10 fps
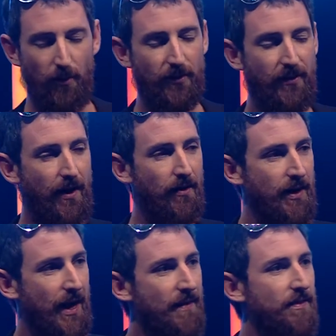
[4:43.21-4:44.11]
was how
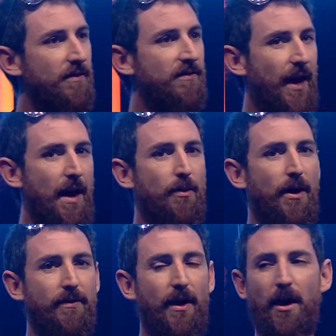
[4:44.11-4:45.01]
he had this
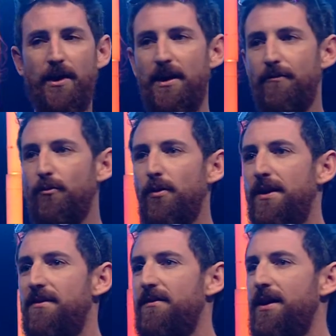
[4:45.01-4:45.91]
habit that I'd never
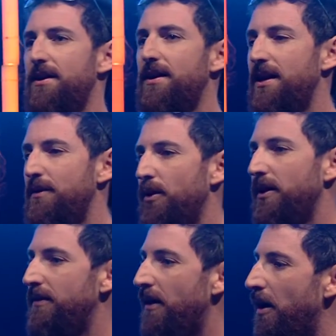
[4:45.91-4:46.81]
really seen in
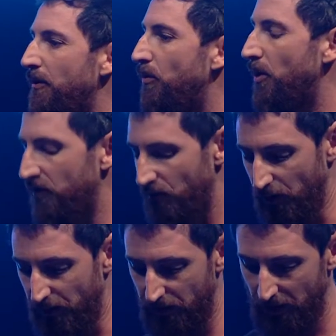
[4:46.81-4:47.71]
anybody that I'd worked
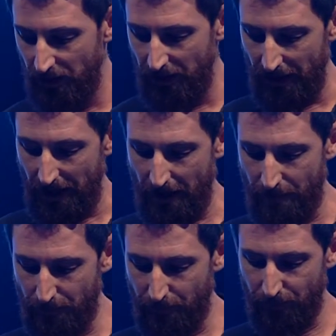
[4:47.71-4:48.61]
with
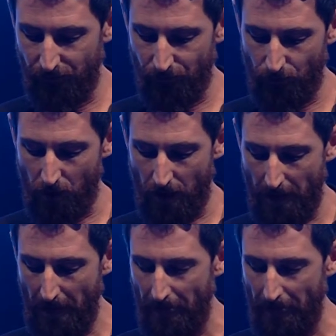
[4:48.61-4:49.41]
um, before.